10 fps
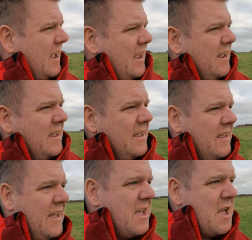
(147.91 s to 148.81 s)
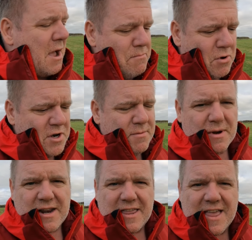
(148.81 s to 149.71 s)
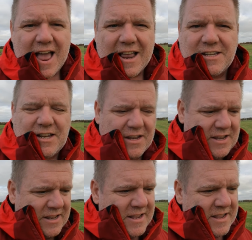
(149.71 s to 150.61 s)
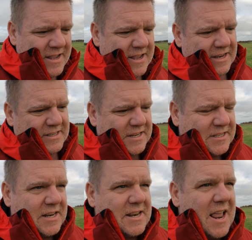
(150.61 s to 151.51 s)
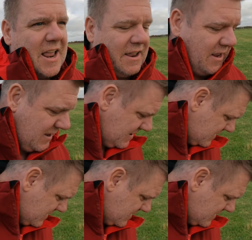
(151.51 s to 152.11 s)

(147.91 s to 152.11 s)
a monument like that to exist today